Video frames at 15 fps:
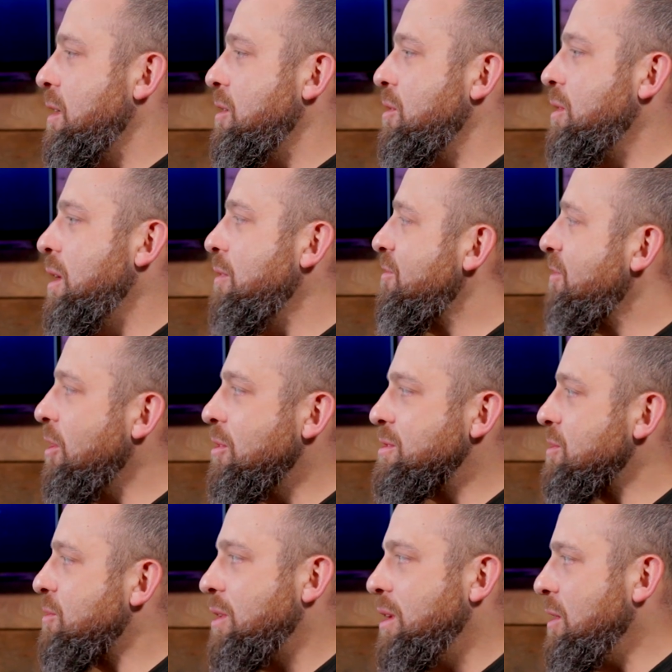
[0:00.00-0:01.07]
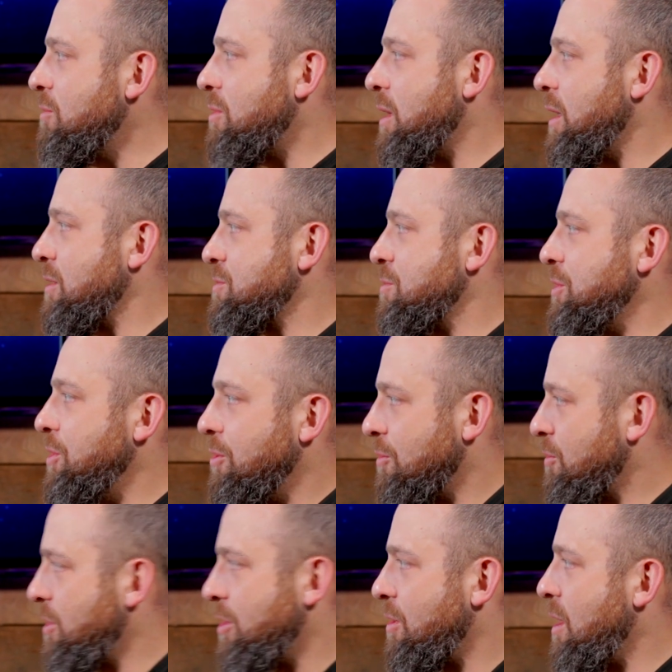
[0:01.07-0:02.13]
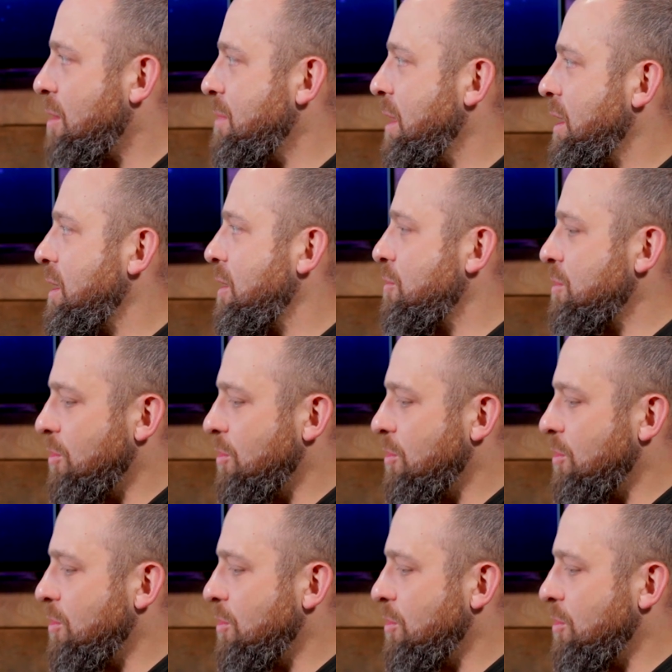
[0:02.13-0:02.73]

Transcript: you can't focus on anyone else when you when you're not making it.